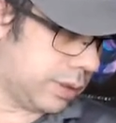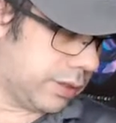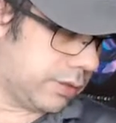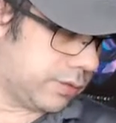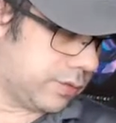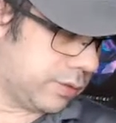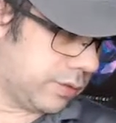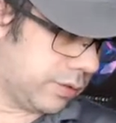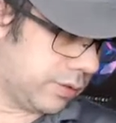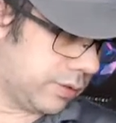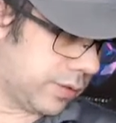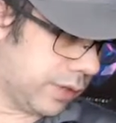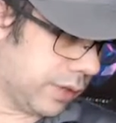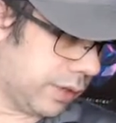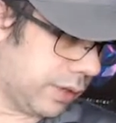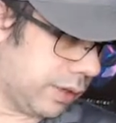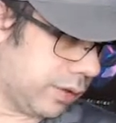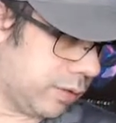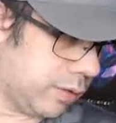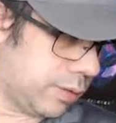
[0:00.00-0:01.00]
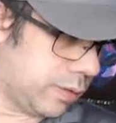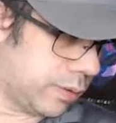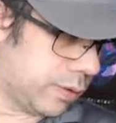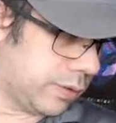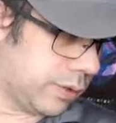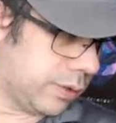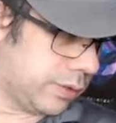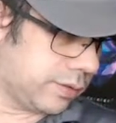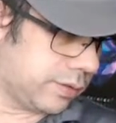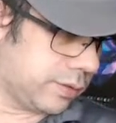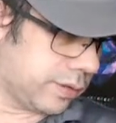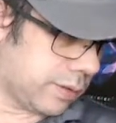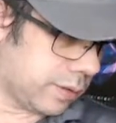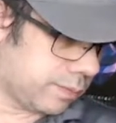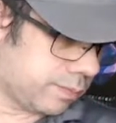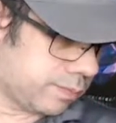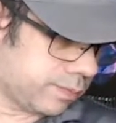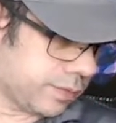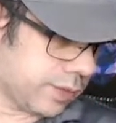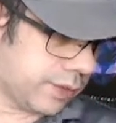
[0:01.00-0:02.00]
As soon as I order it,
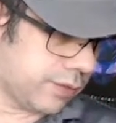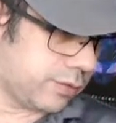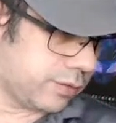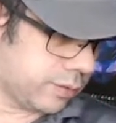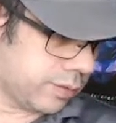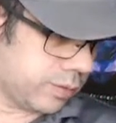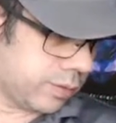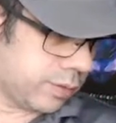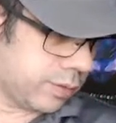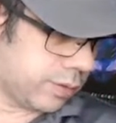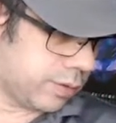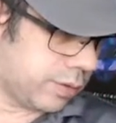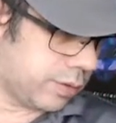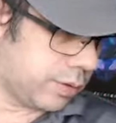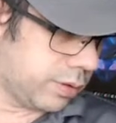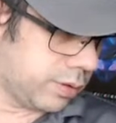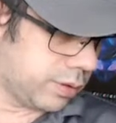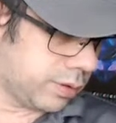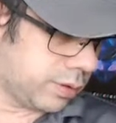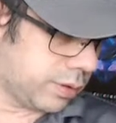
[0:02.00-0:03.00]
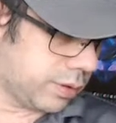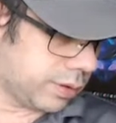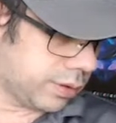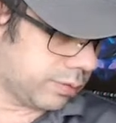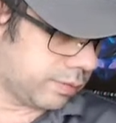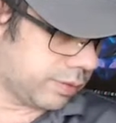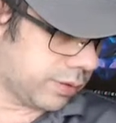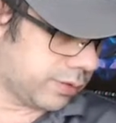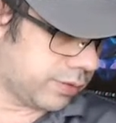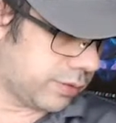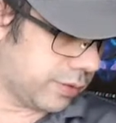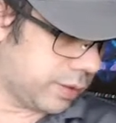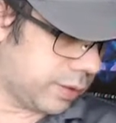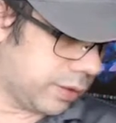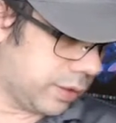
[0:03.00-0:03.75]
press to order, press the